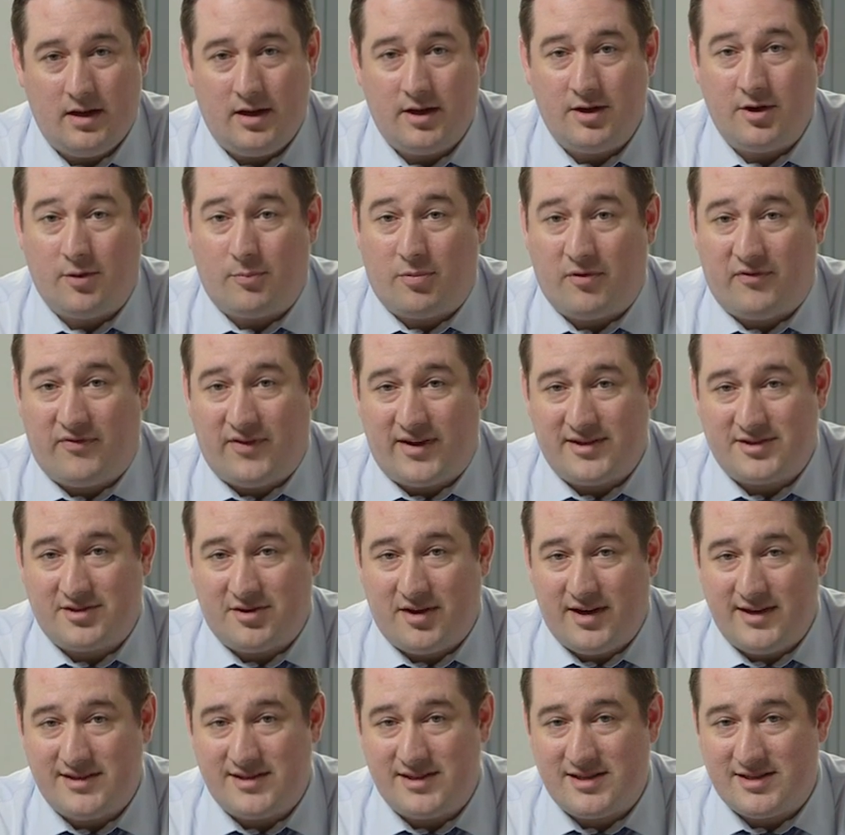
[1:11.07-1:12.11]
Your
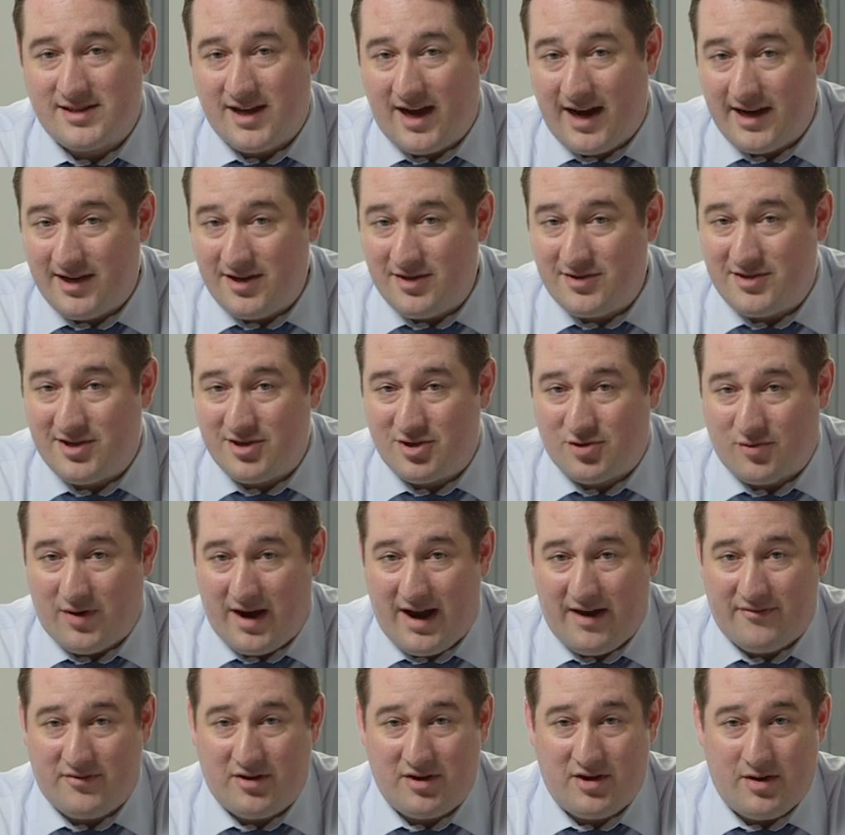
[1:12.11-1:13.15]
professor has assigned you to
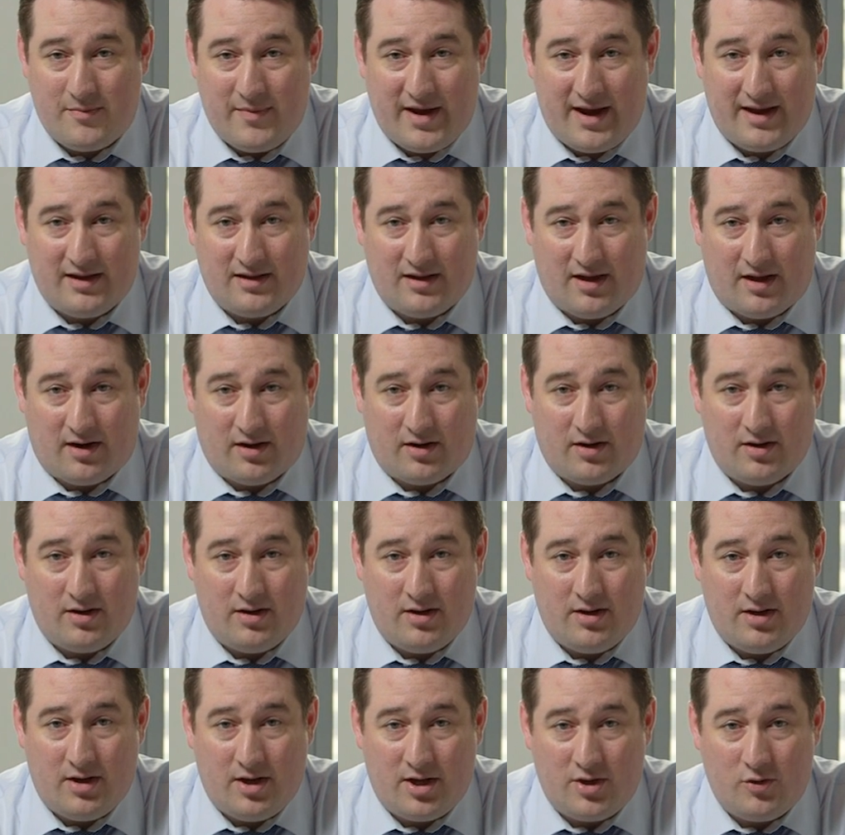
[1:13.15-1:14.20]
draft a demand letter.
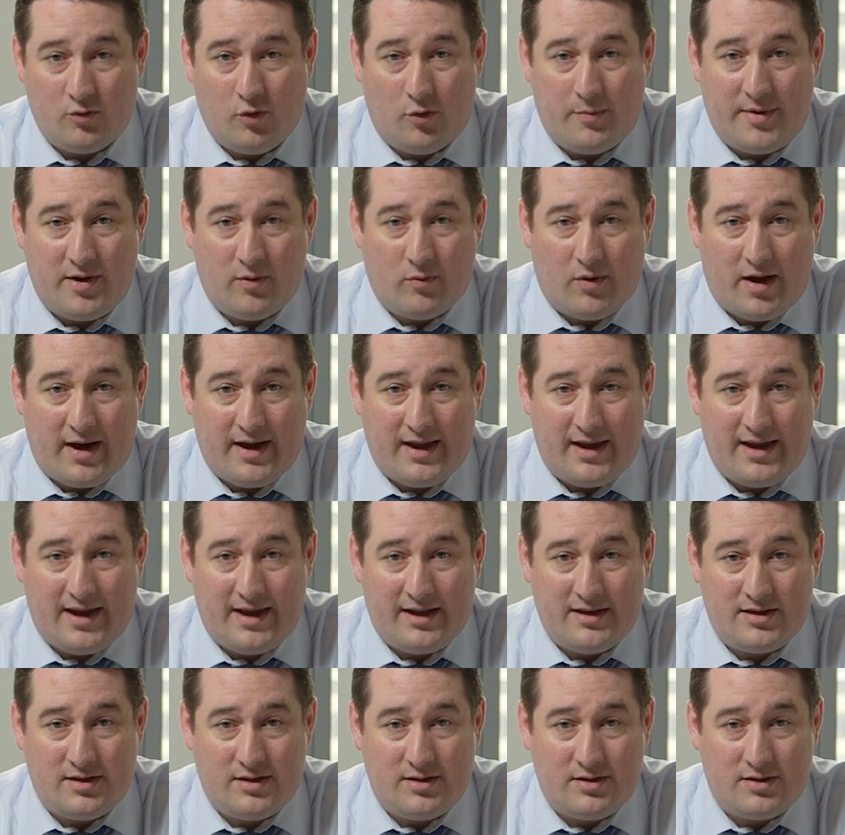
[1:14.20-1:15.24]
You will be writing
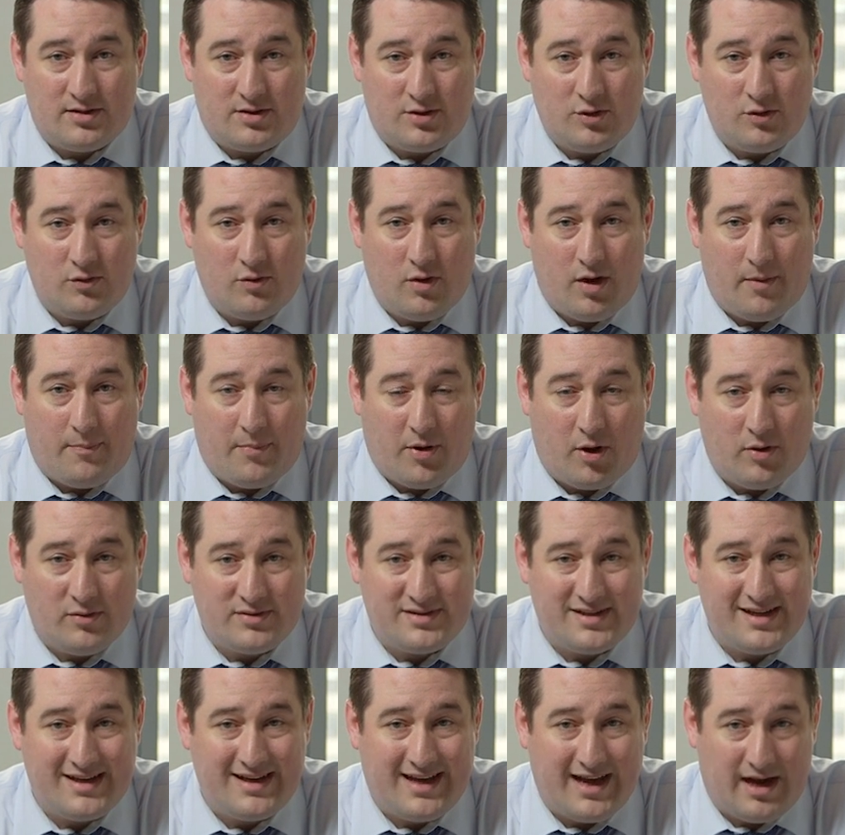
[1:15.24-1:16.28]
to
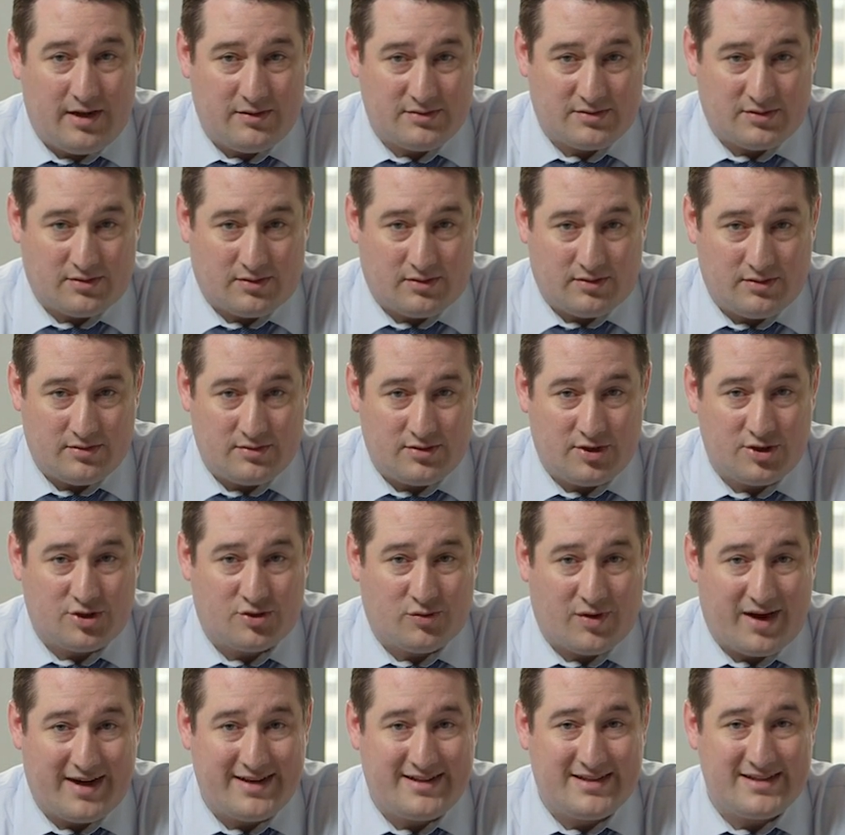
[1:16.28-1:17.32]
opposing counsel to
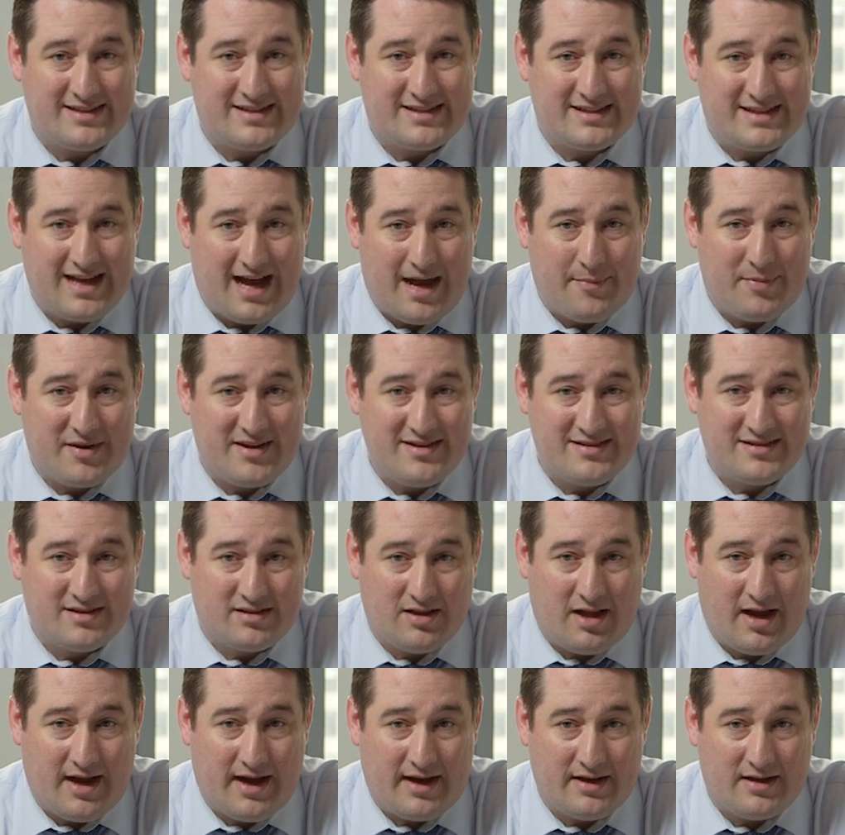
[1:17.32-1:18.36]
try to stop his
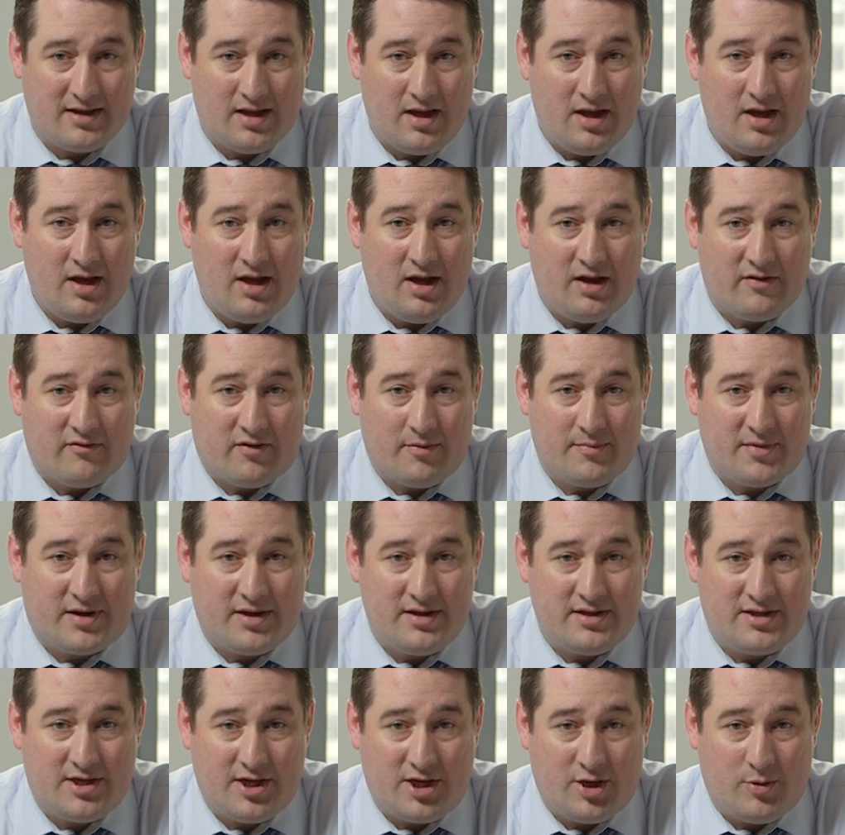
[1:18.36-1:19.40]
client from
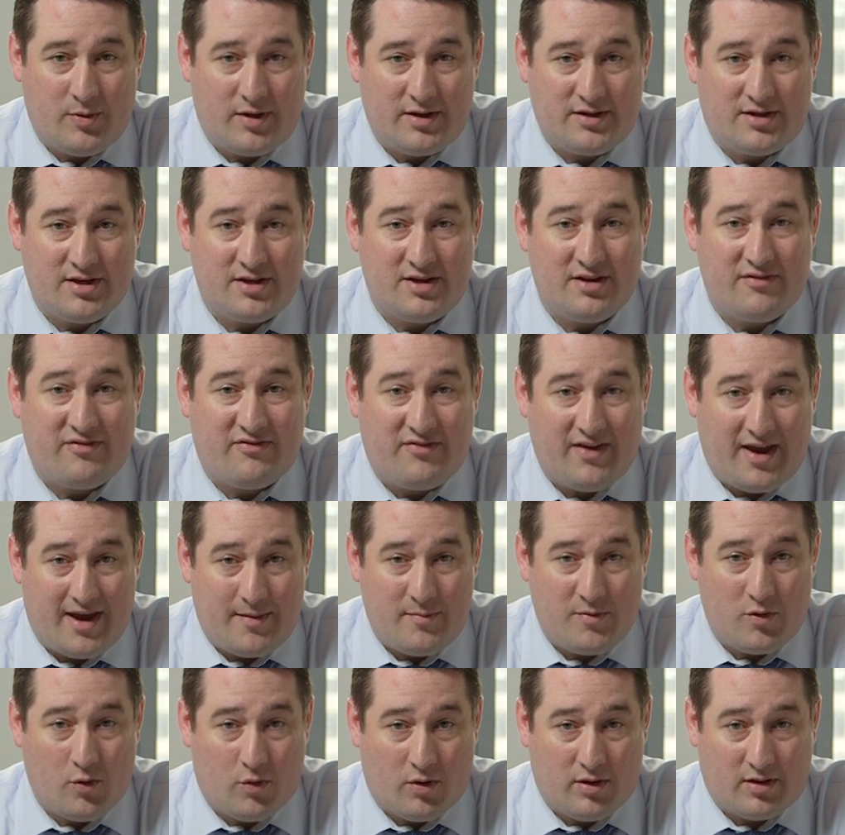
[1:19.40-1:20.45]
continuing to
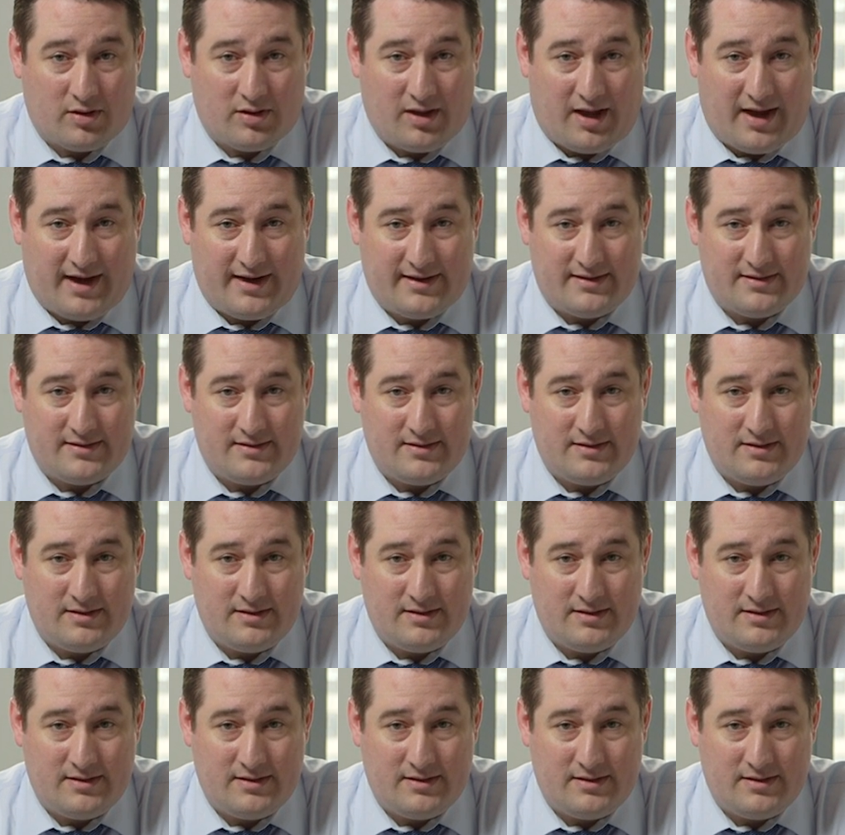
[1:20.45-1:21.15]
defame your client.